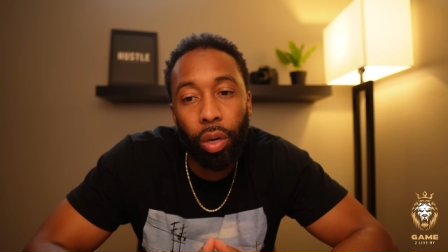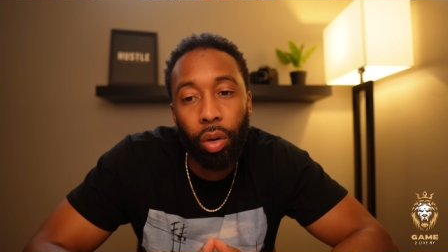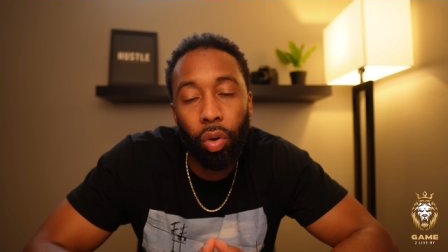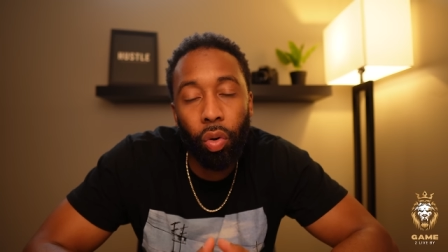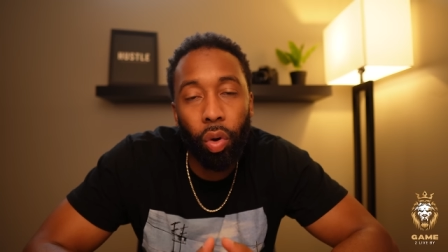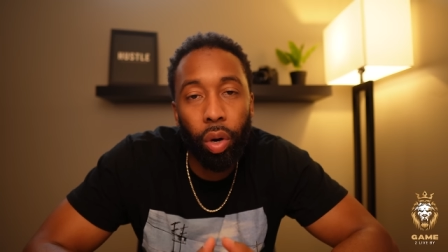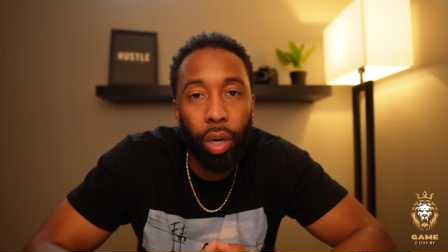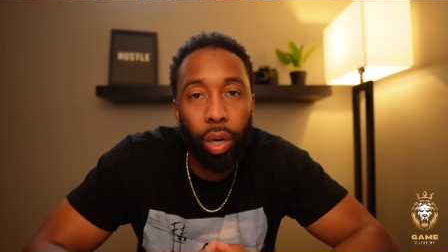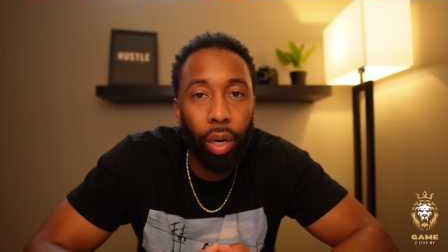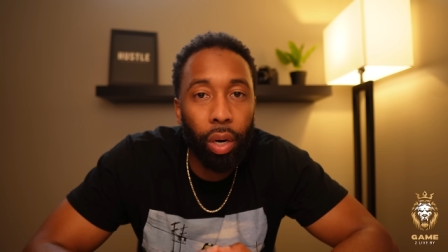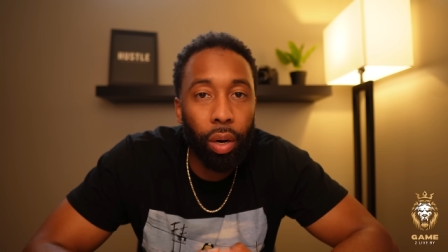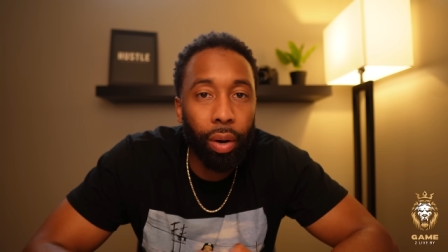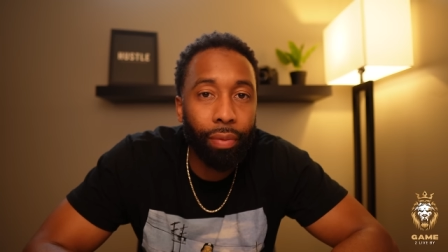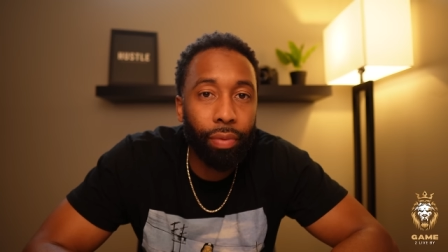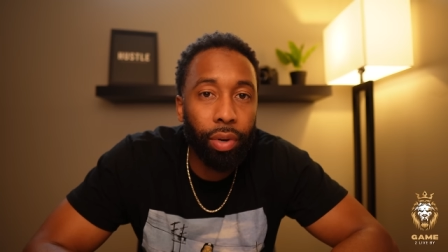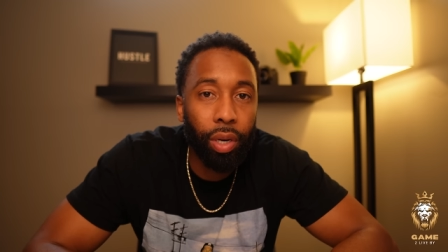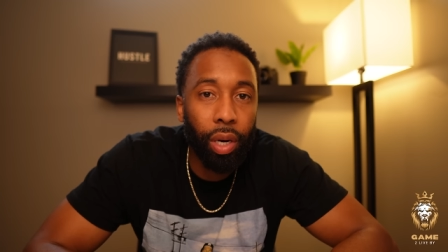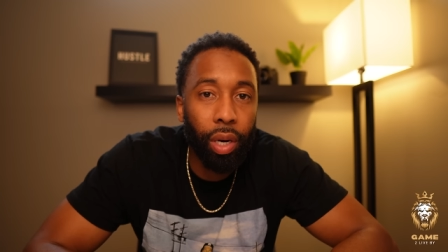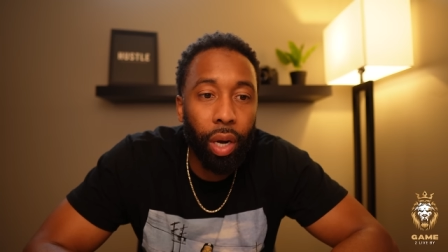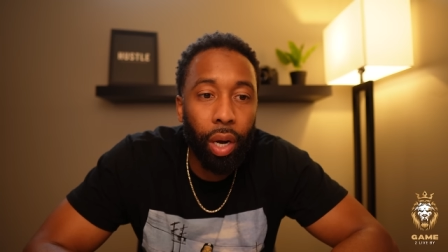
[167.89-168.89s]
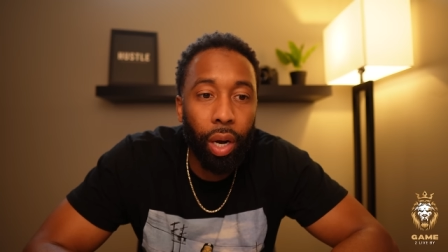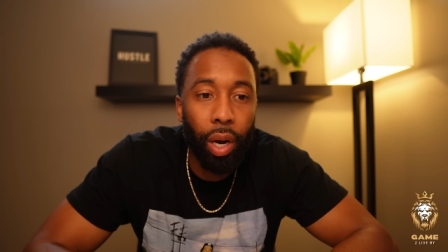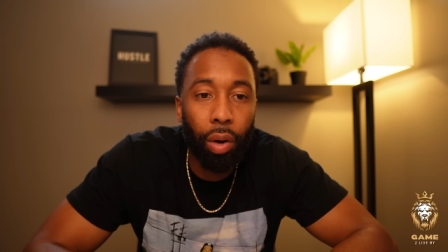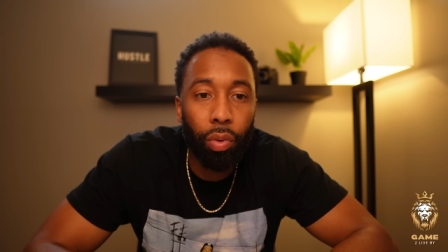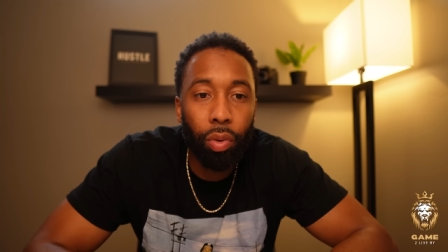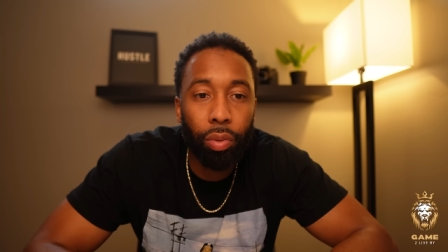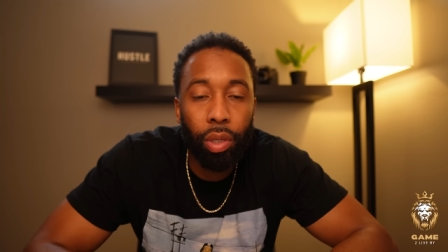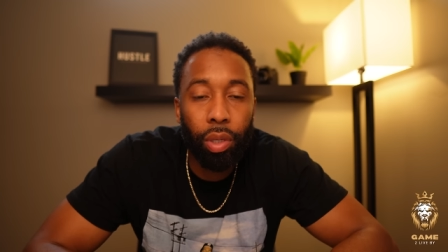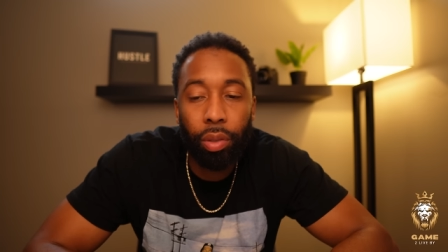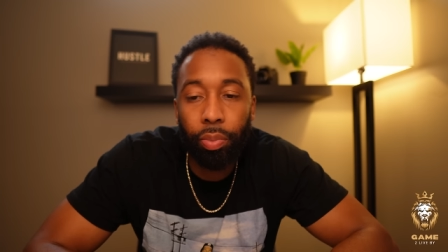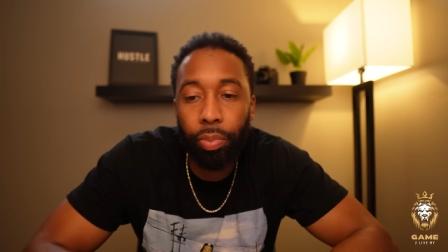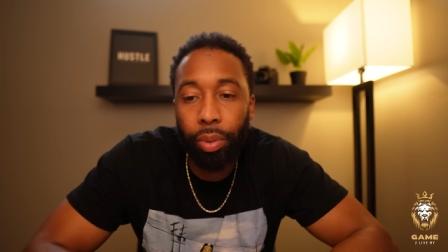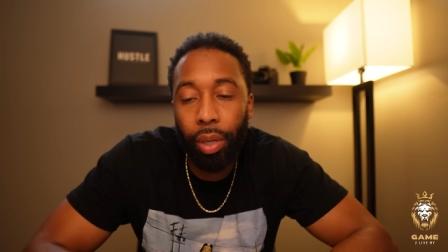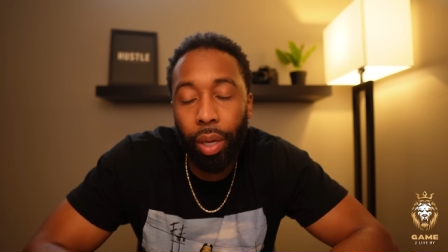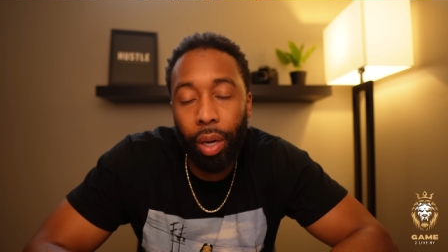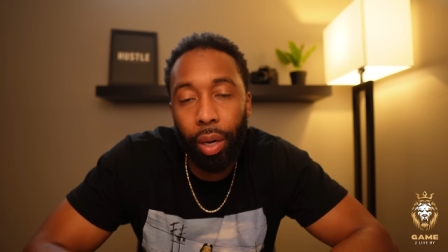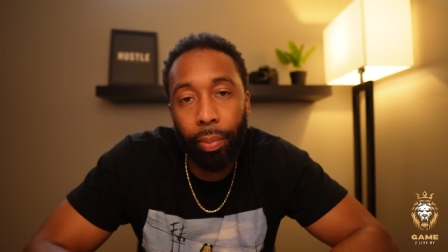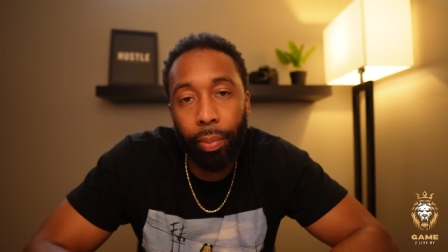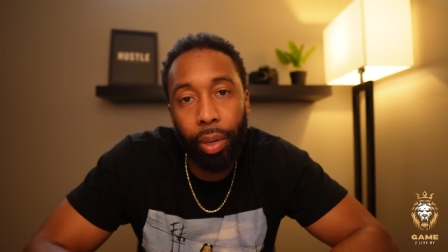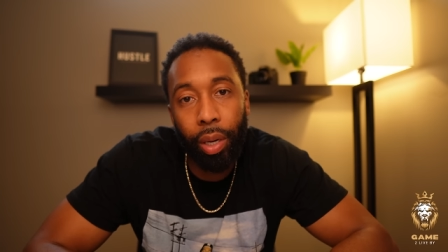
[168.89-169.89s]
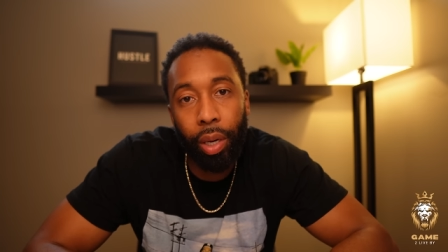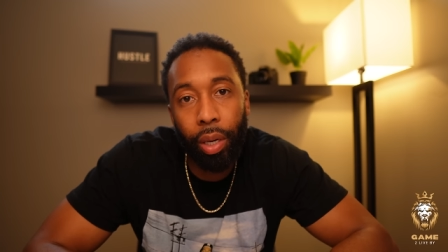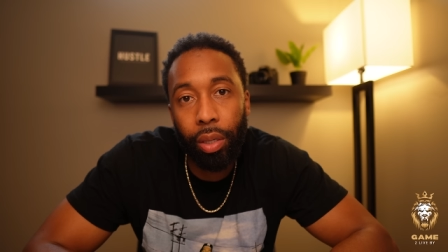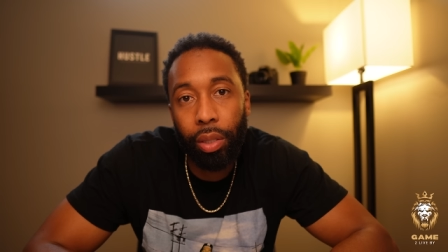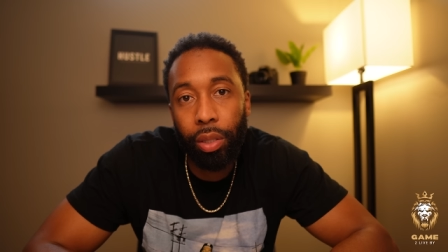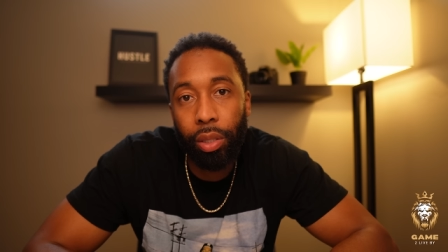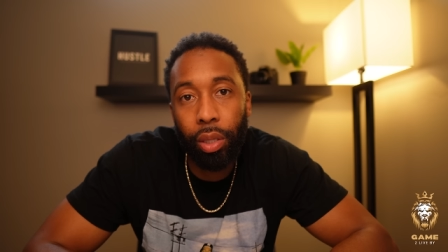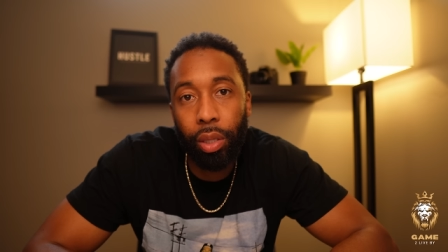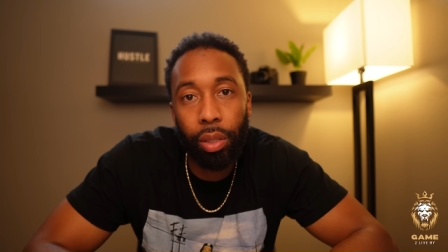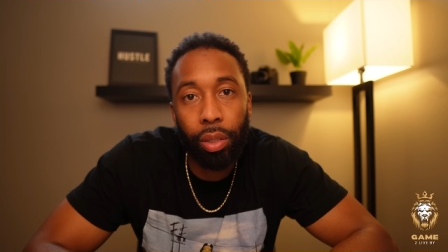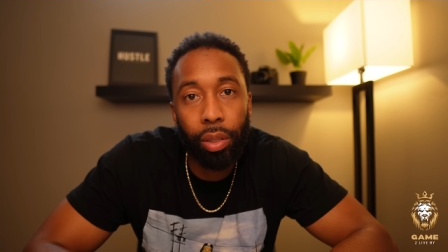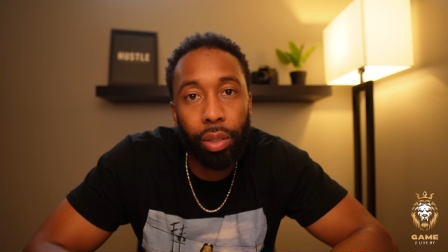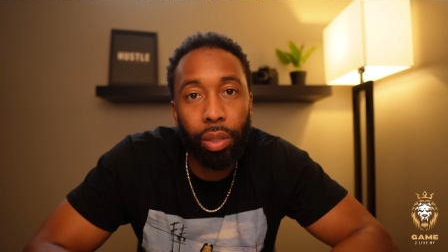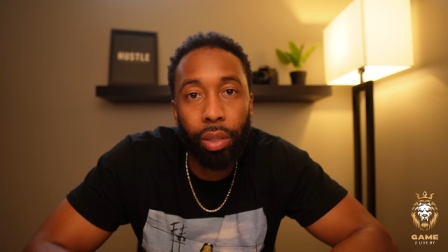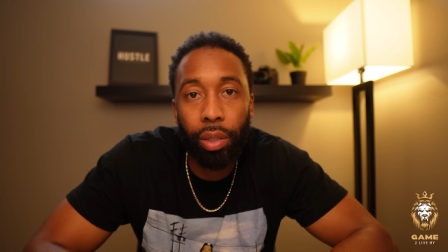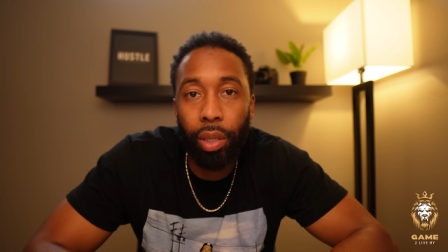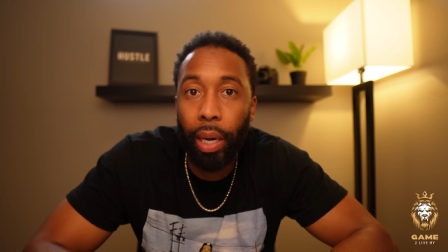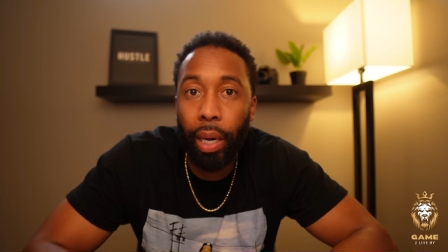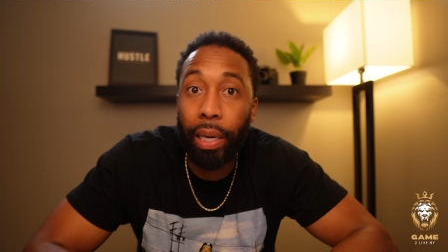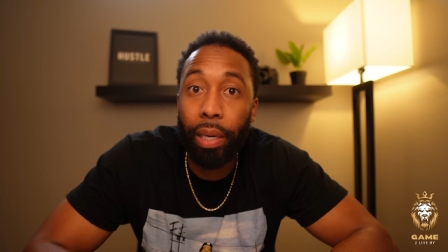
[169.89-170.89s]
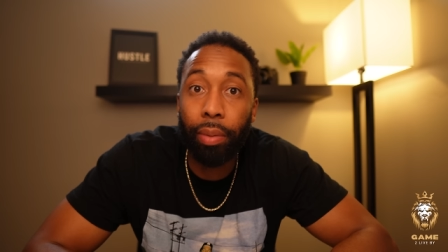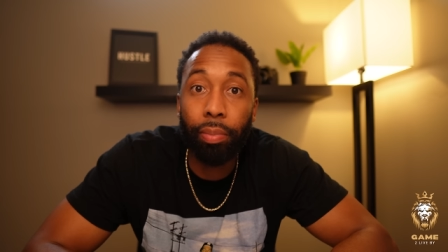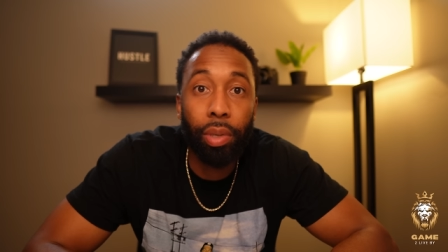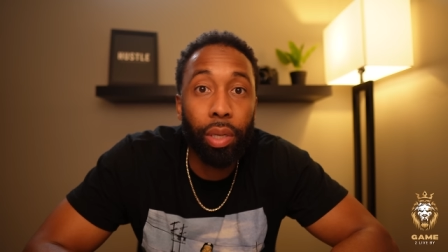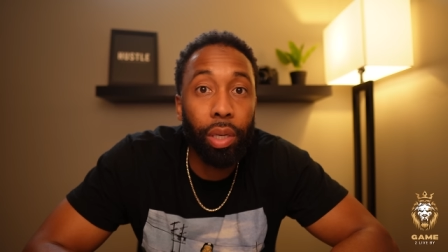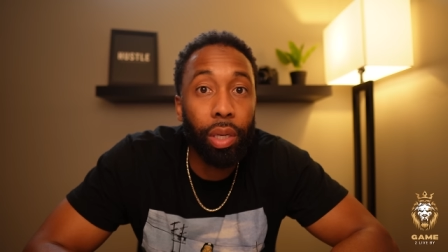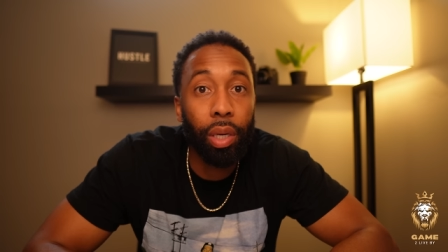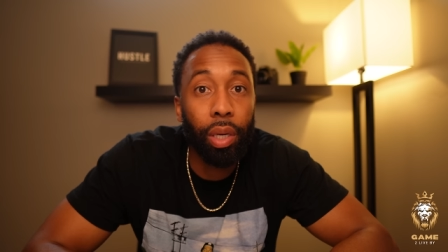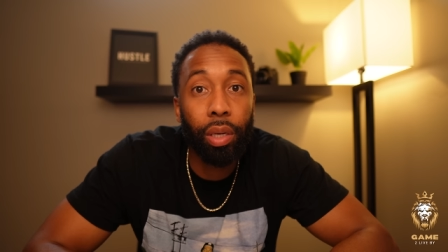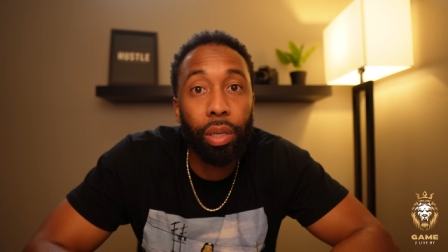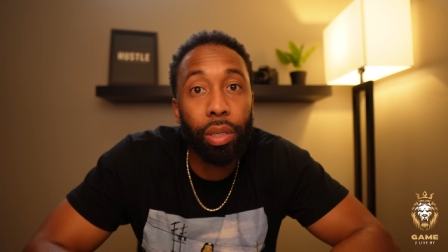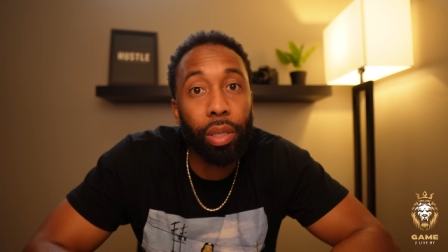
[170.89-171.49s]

going in there every day, I would just be like, man, this just this can't be it.